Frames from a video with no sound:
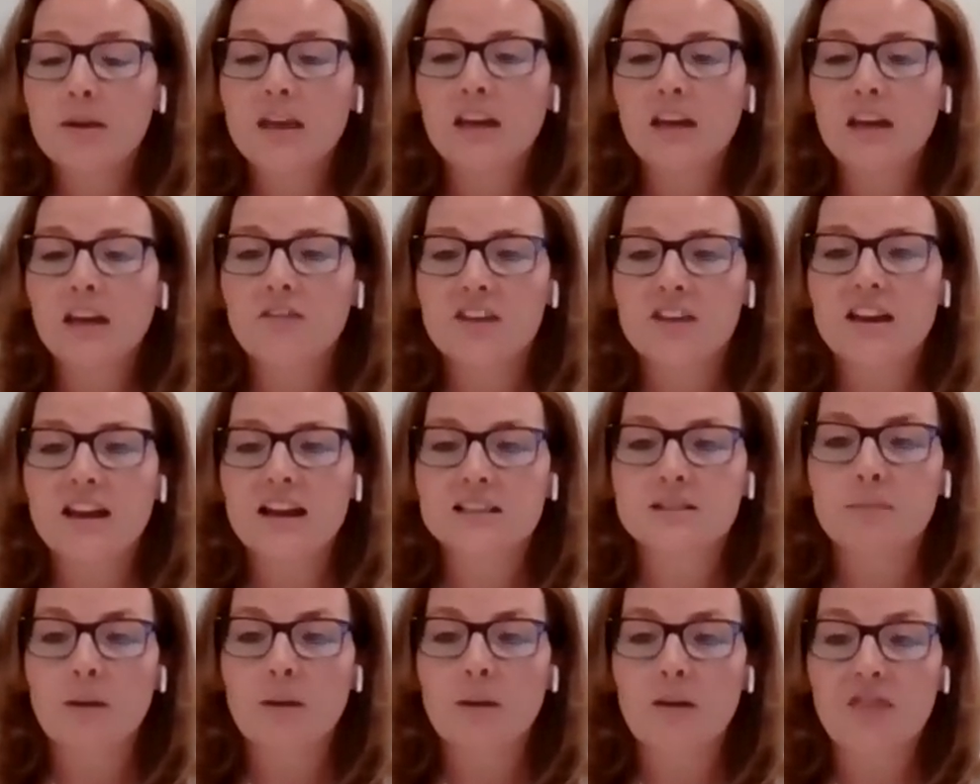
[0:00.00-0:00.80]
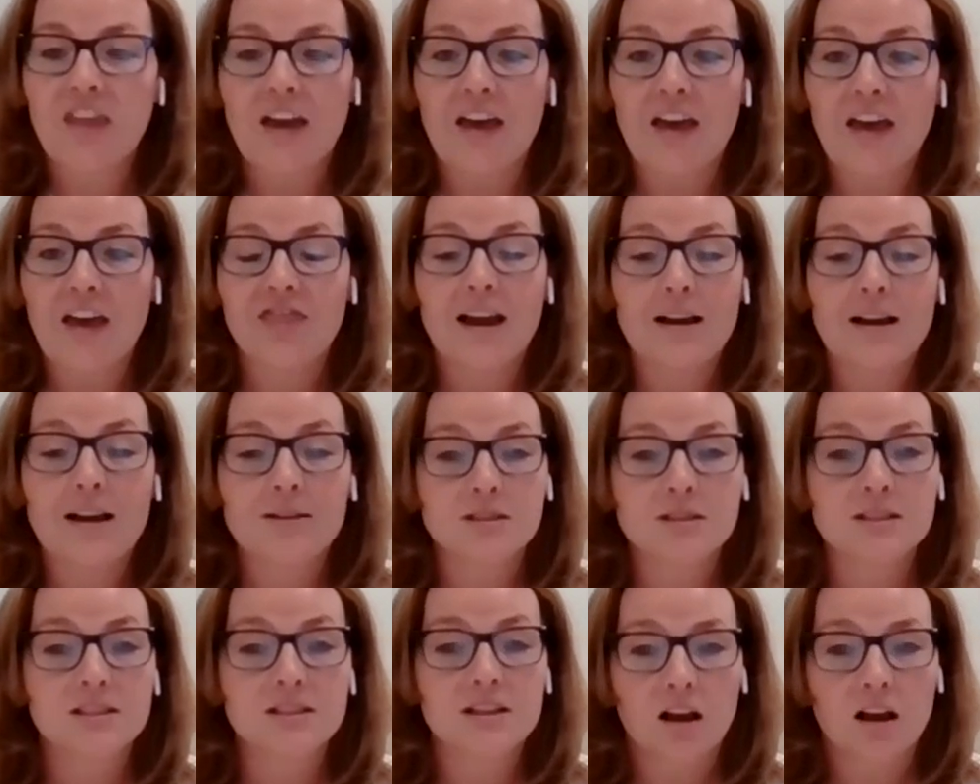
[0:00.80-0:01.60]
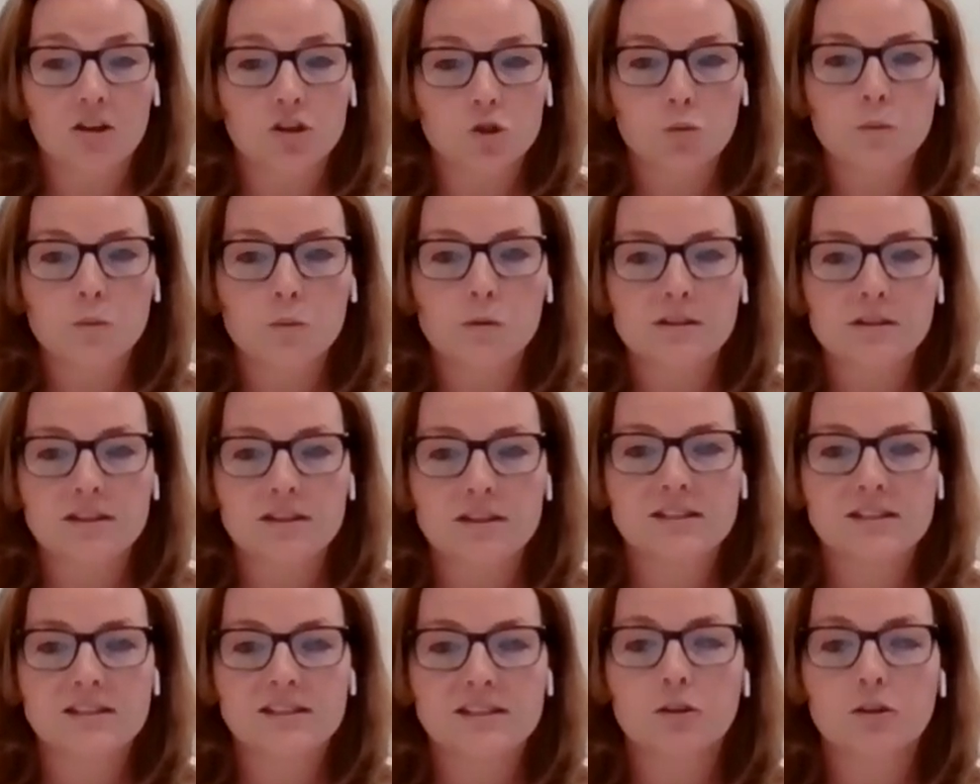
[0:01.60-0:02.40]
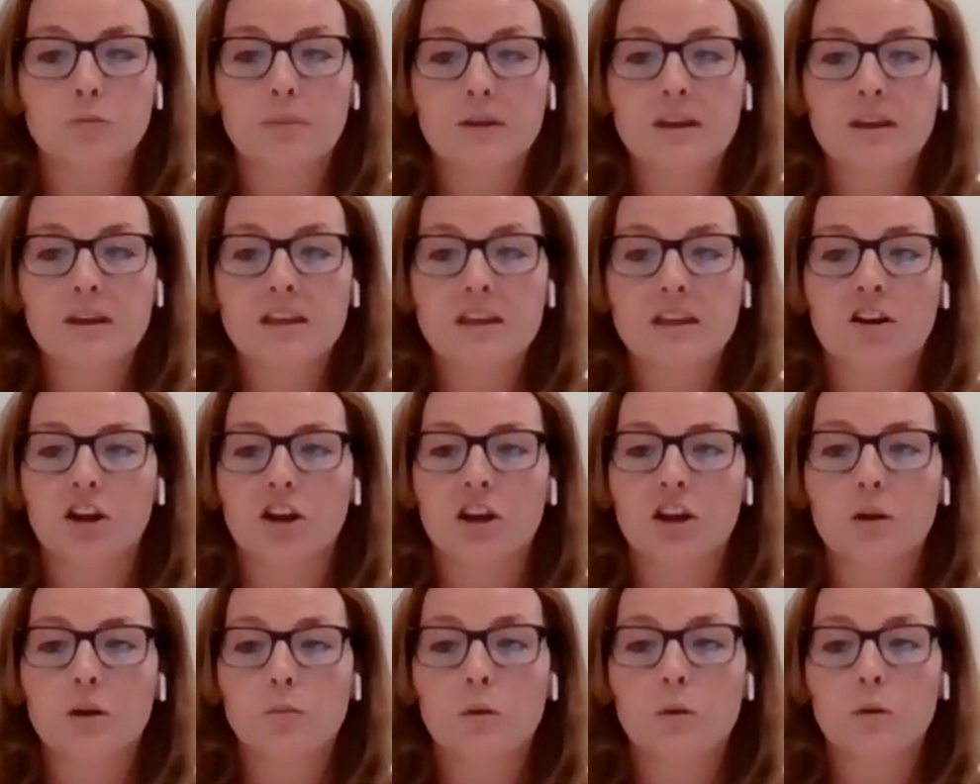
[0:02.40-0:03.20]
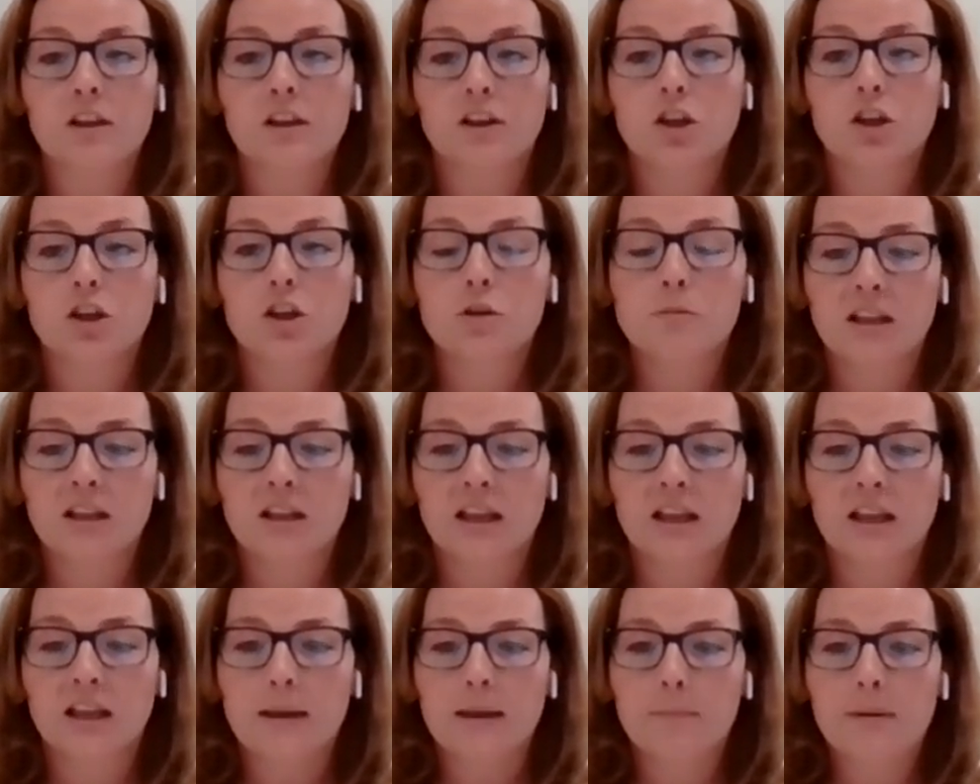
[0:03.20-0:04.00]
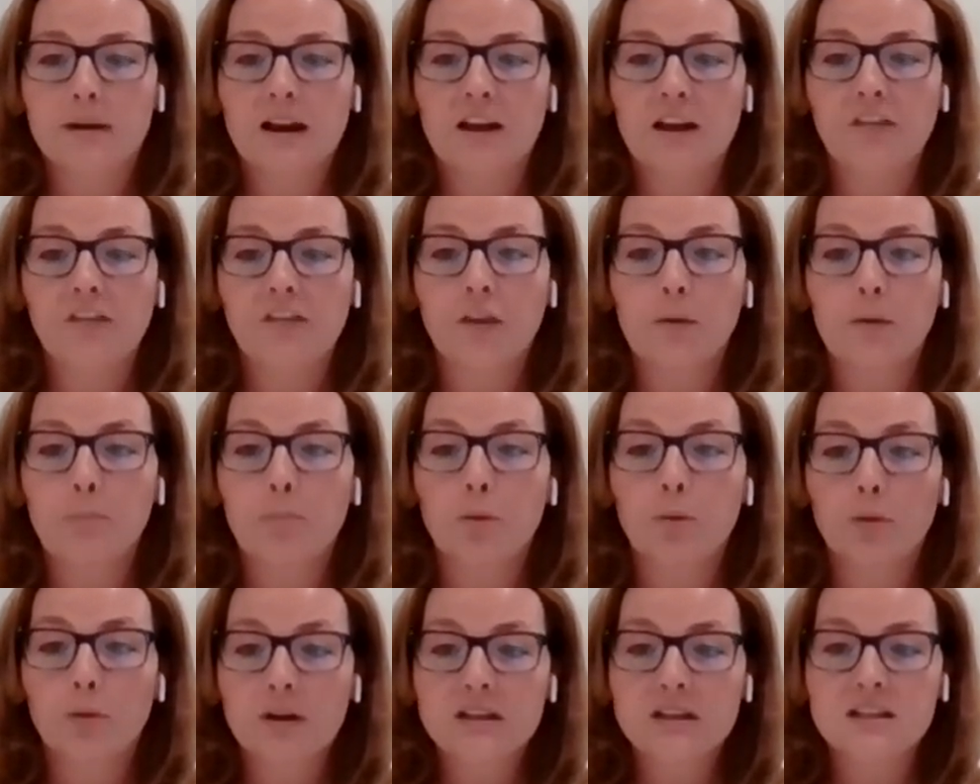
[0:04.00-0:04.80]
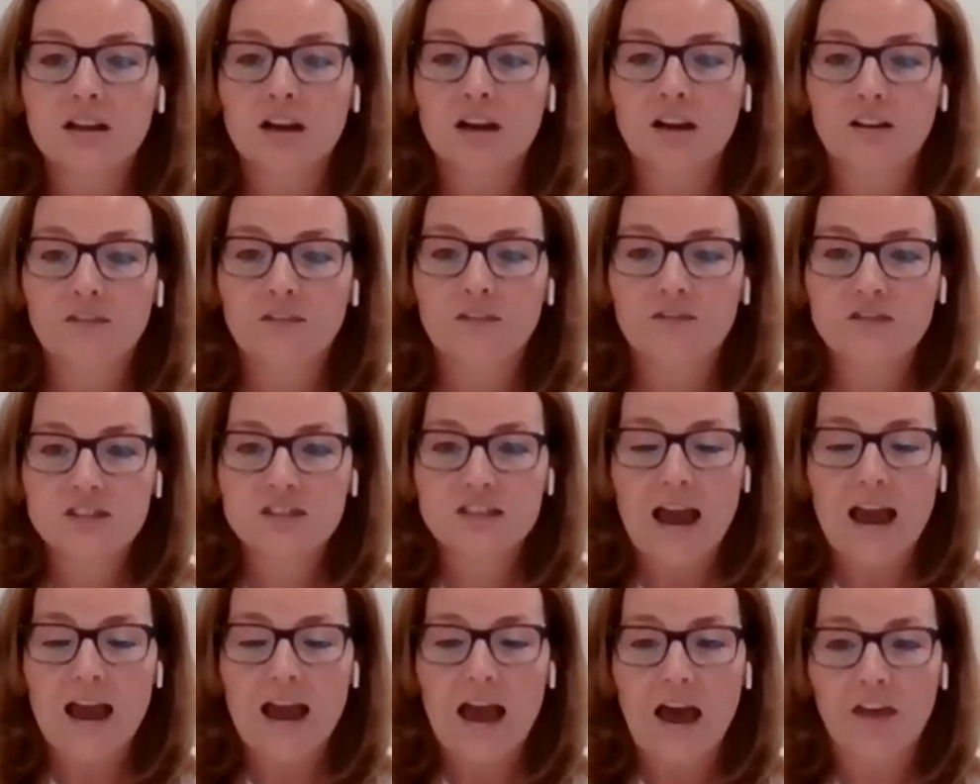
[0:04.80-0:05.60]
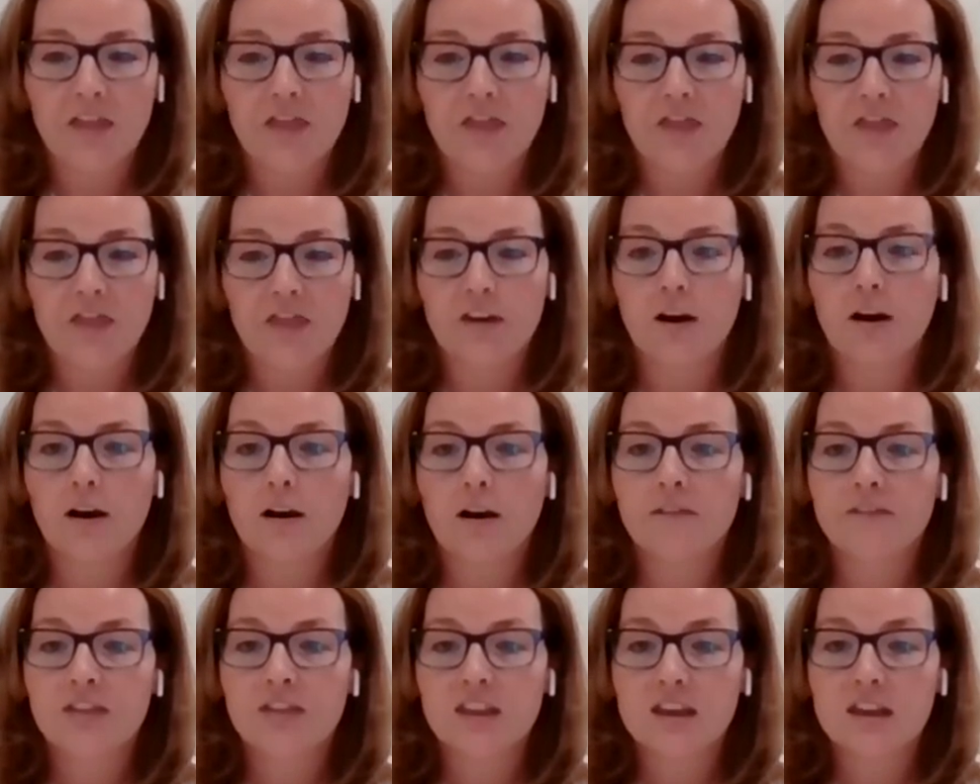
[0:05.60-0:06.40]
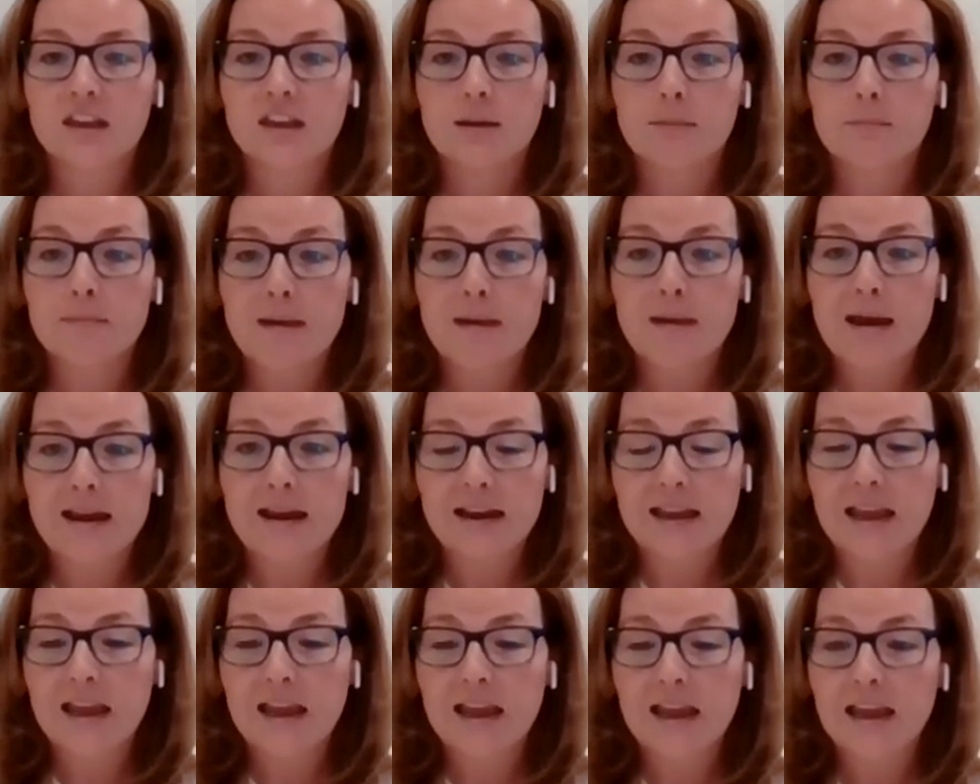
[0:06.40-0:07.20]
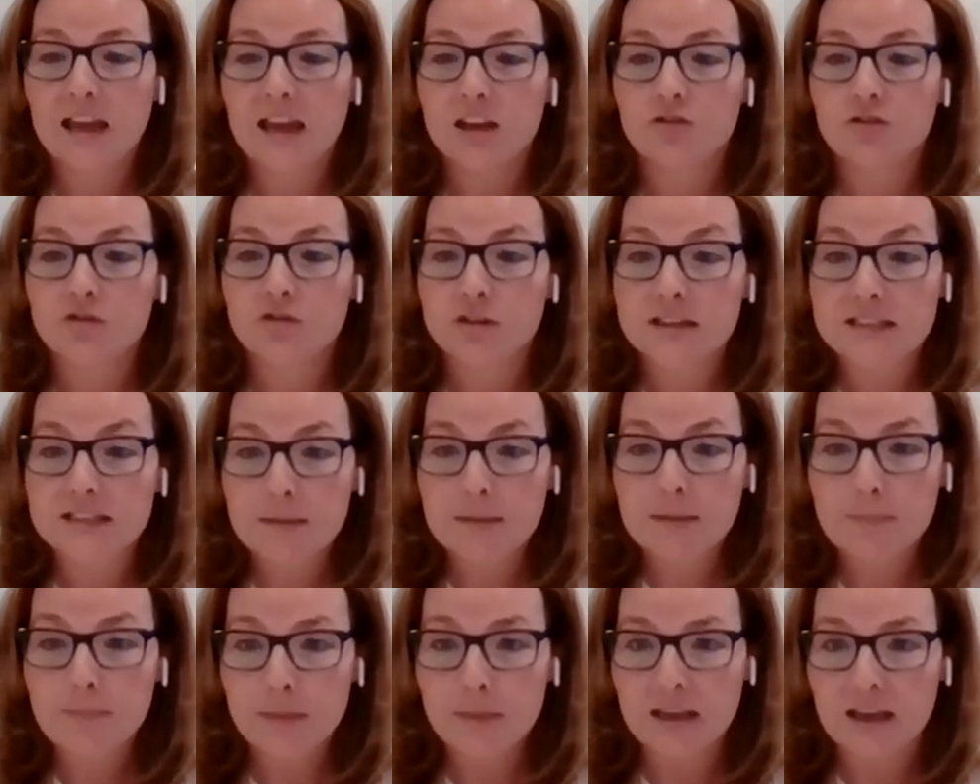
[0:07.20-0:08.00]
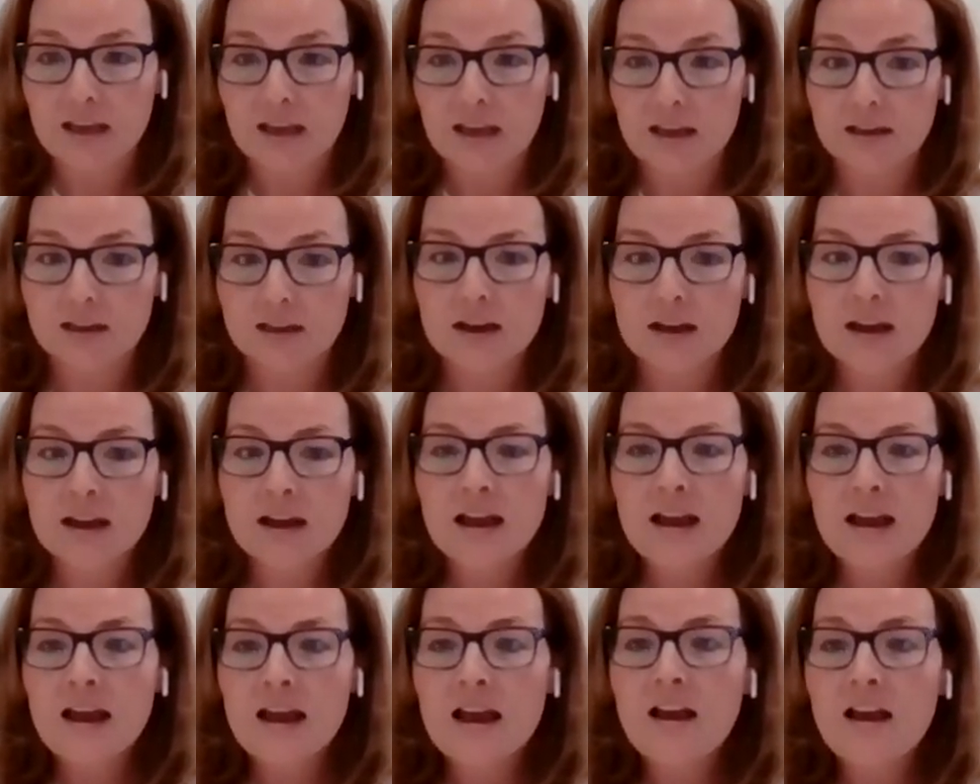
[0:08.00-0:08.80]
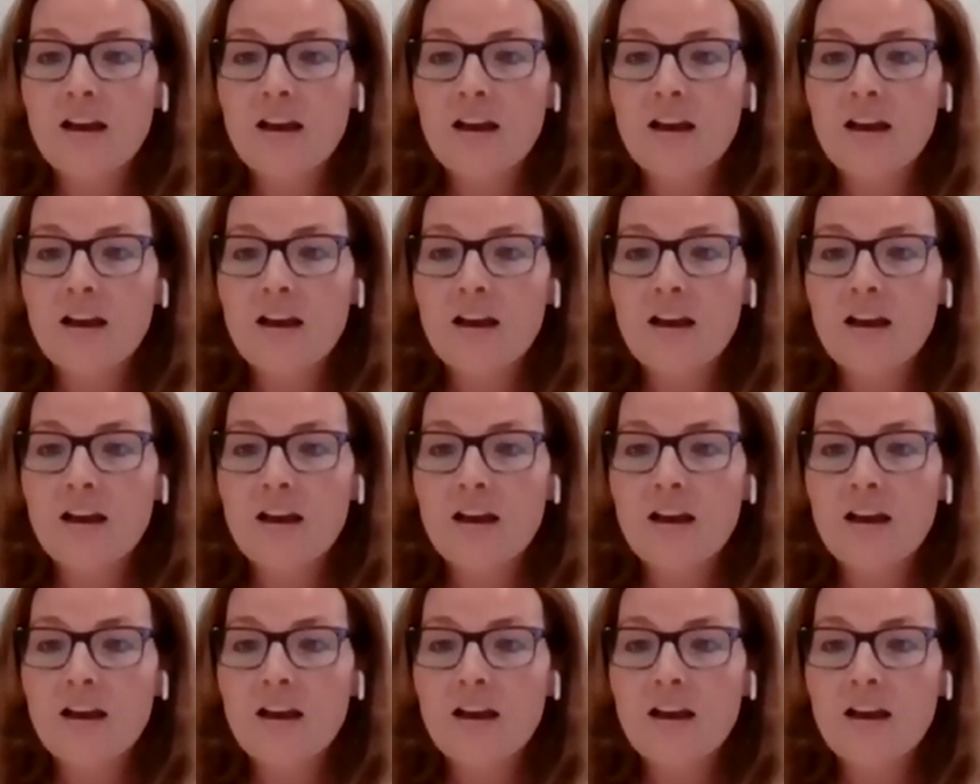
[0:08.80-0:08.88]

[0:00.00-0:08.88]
the beginning of the next month, that $1,000 will still be there. It will accumulate. But at the point of death of the Medicaid recipient,